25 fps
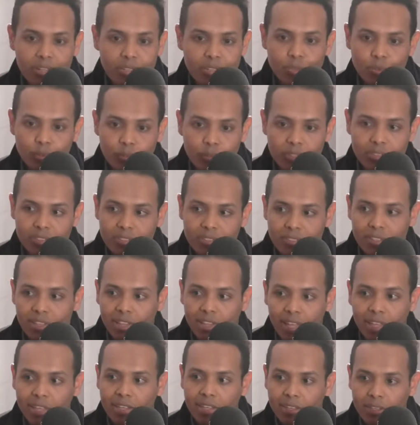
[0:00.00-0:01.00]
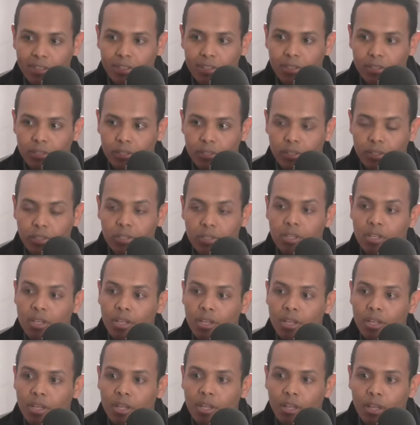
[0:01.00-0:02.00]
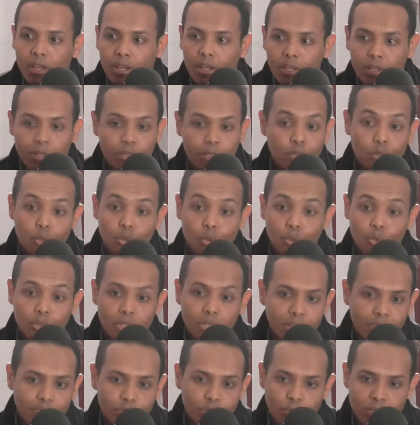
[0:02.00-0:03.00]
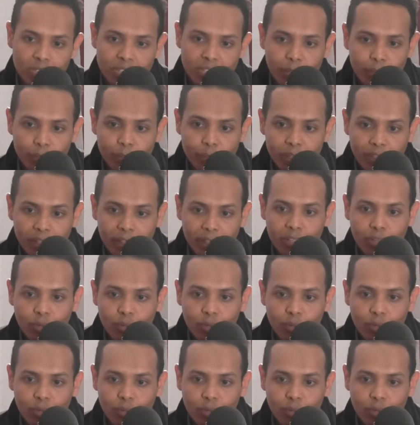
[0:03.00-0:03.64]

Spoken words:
with like Cruda, for example,